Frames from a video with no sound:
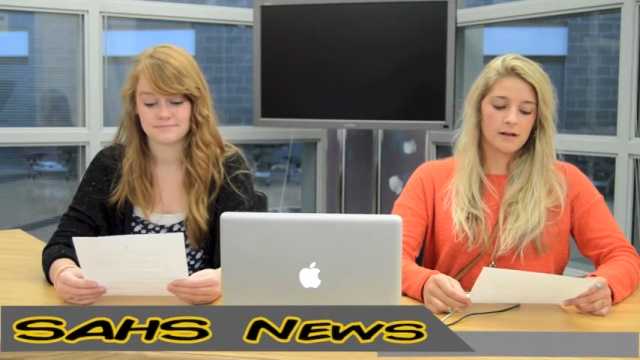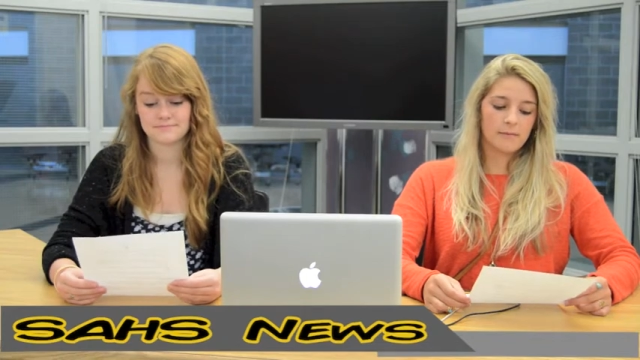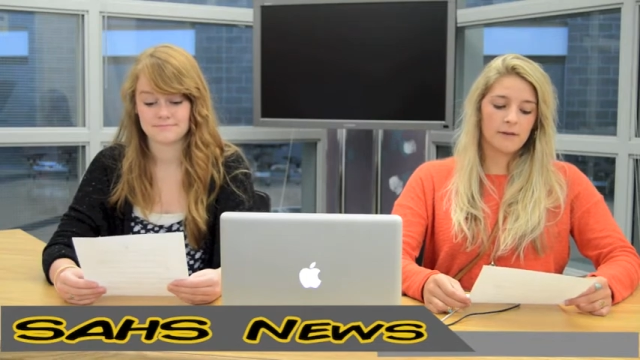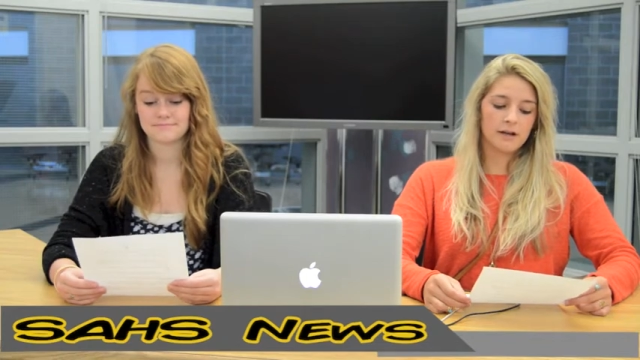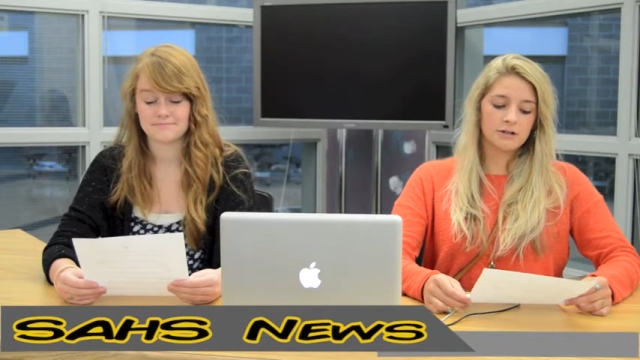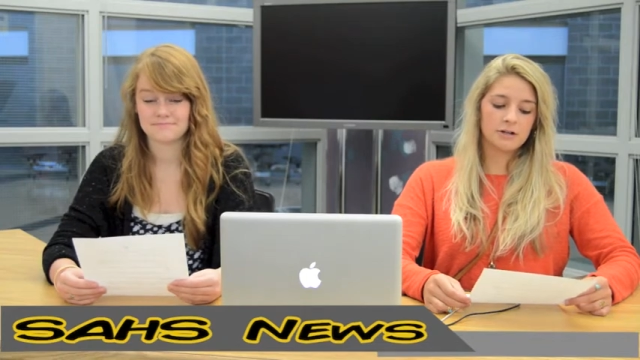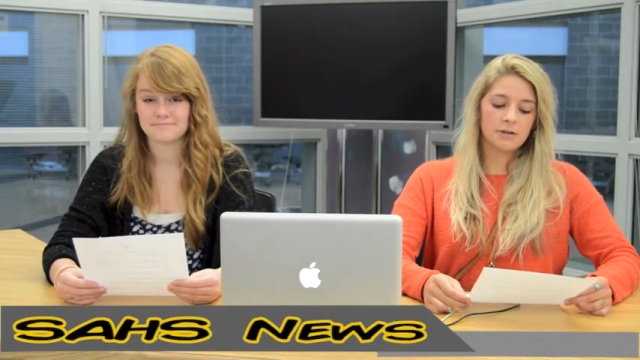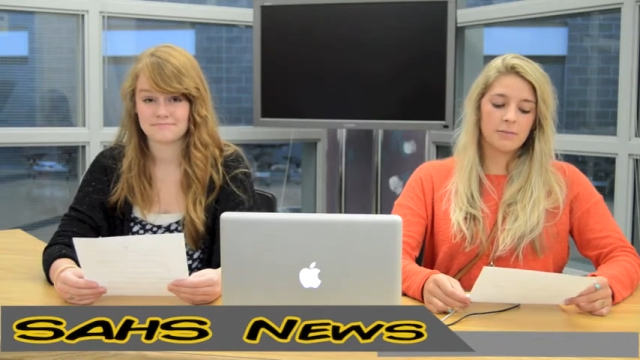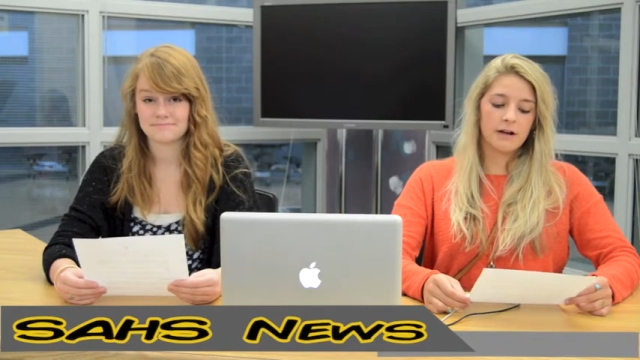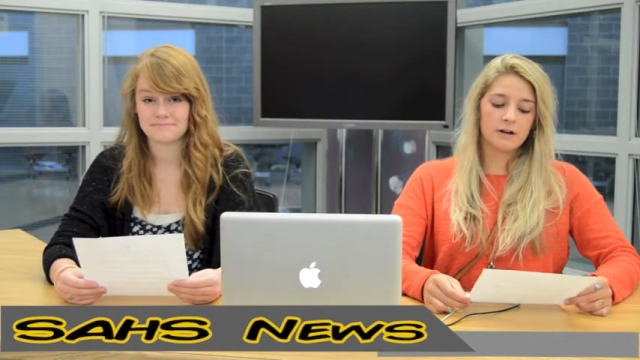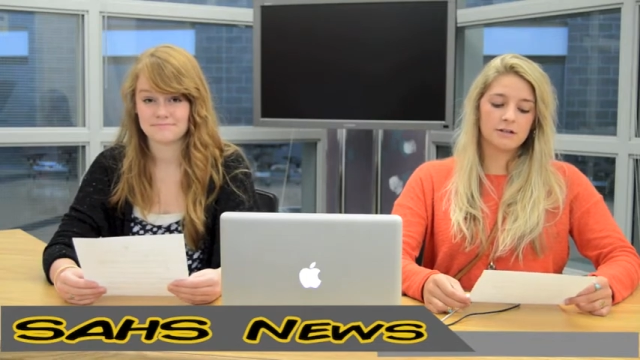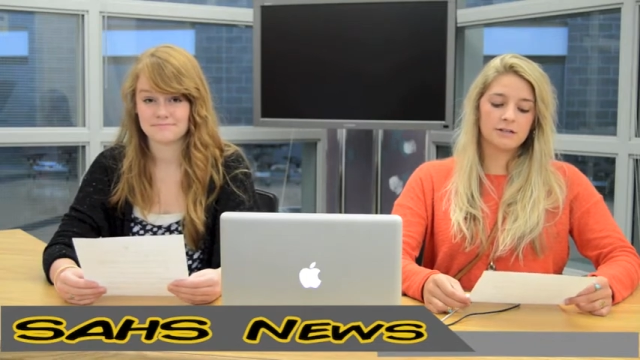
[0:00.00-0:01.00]
Speaker 1: Make sure to
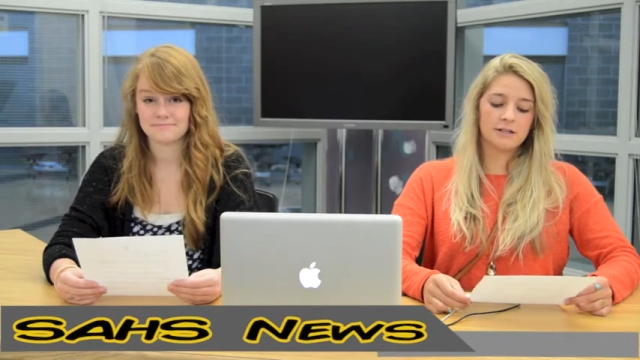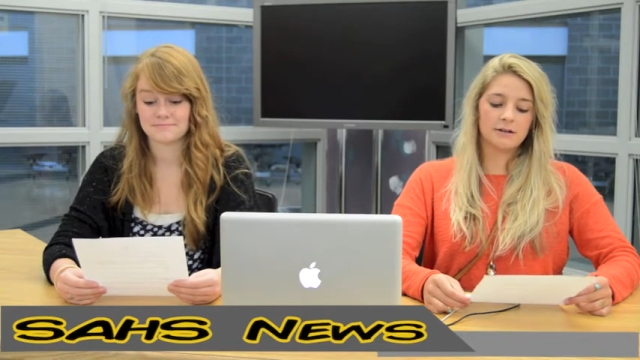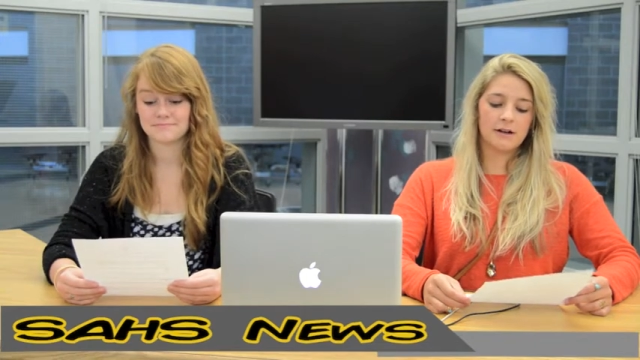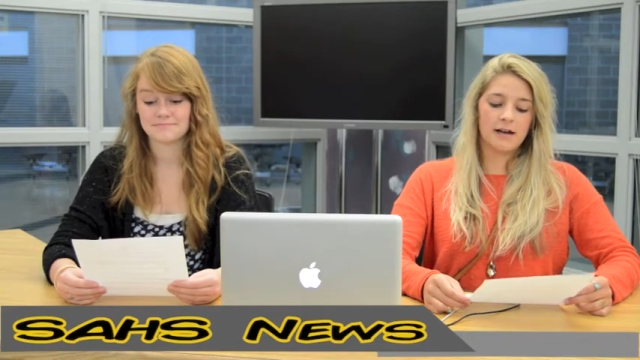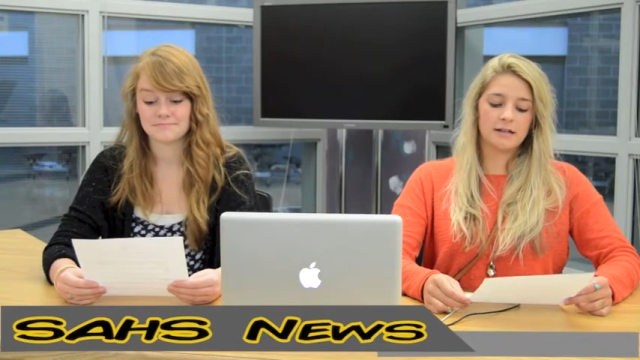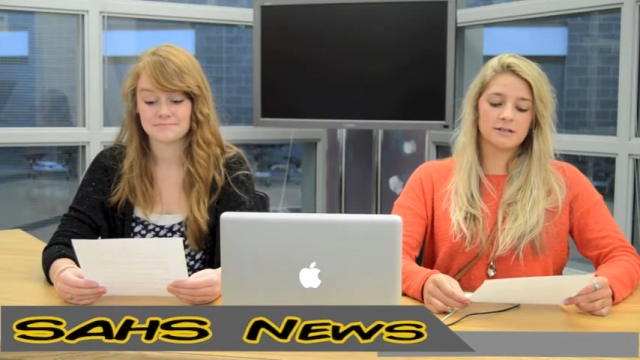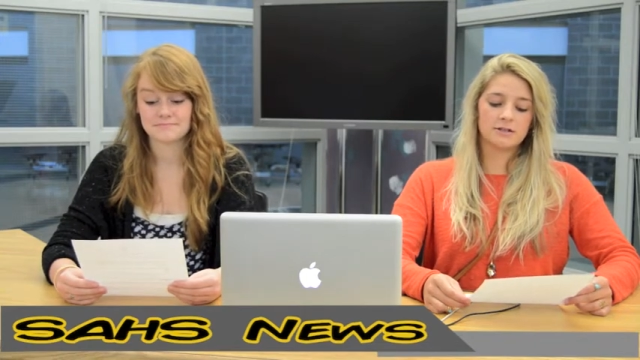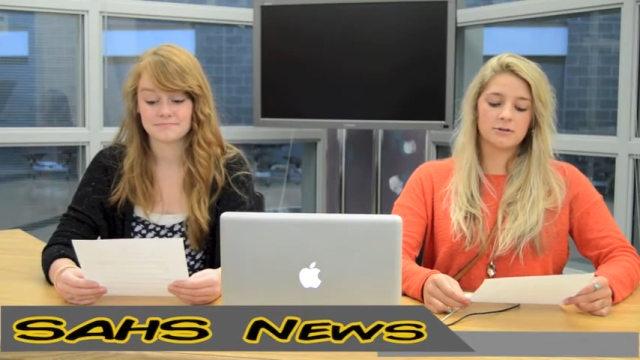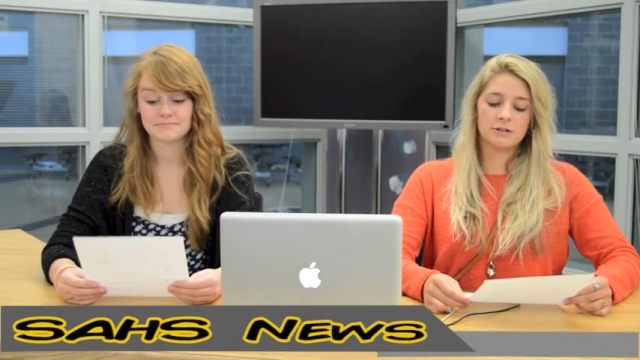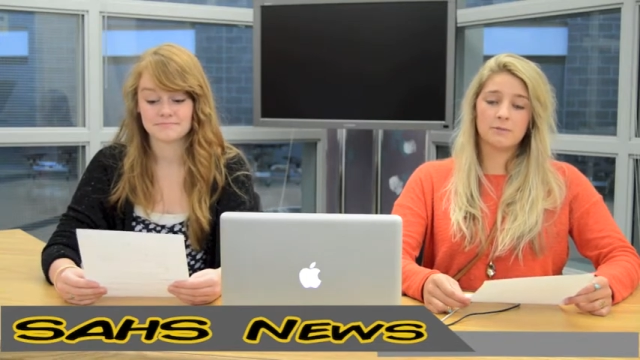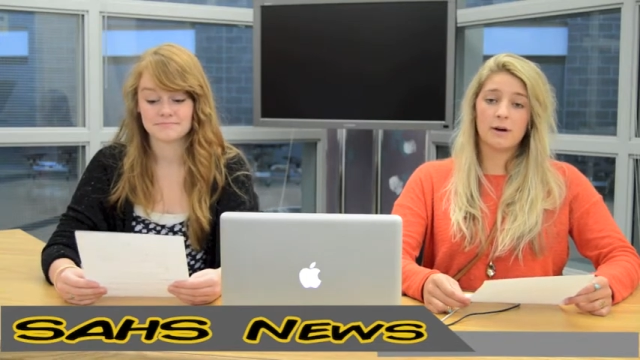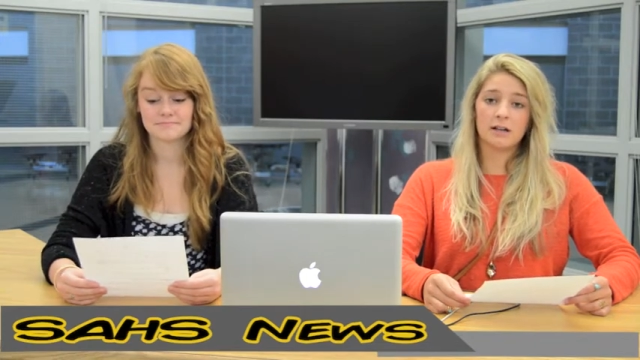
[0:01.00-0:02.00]
buy your senior ads as
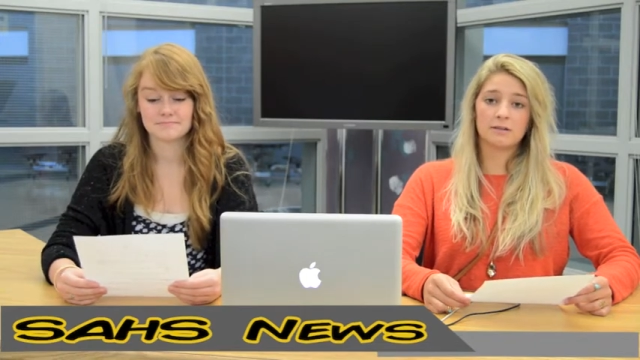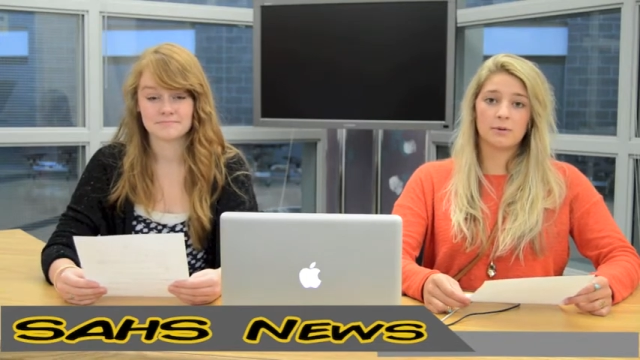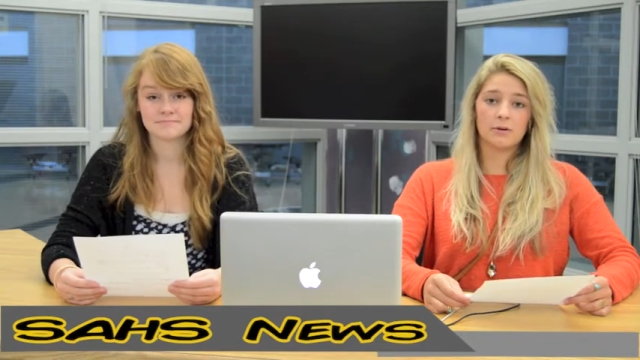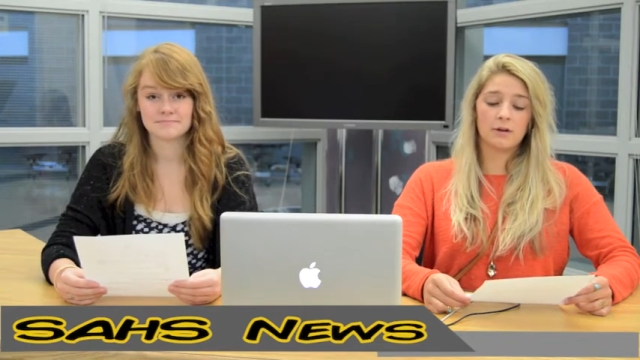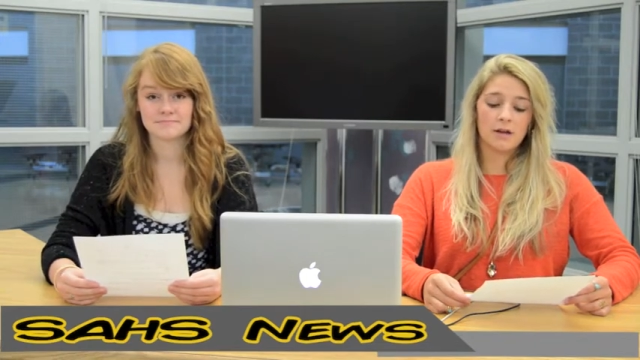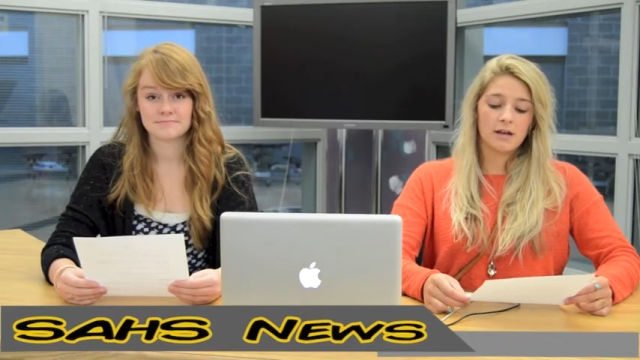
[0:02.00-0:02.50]
soon as possible.